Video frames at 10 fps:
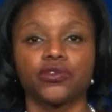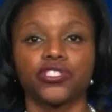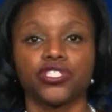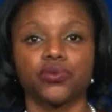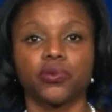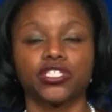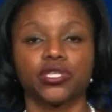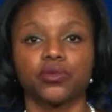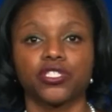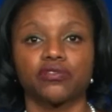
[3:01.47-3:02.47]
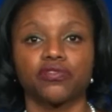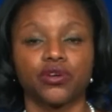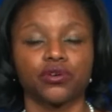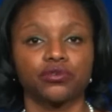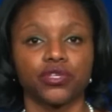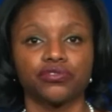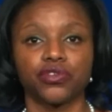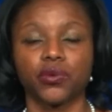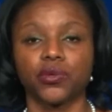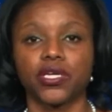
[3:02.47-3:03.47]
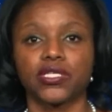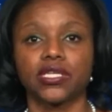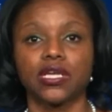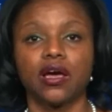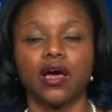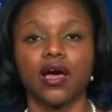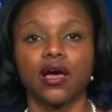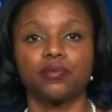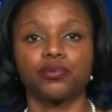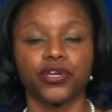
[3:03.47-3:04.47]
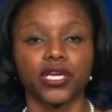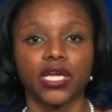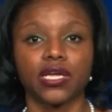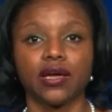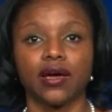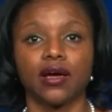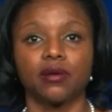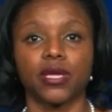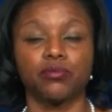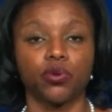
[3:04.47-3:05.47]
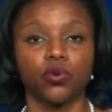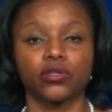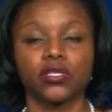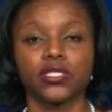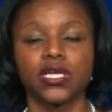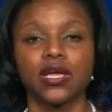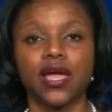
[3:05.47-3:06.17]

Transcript: situation in which the federal RFRA was pretty important.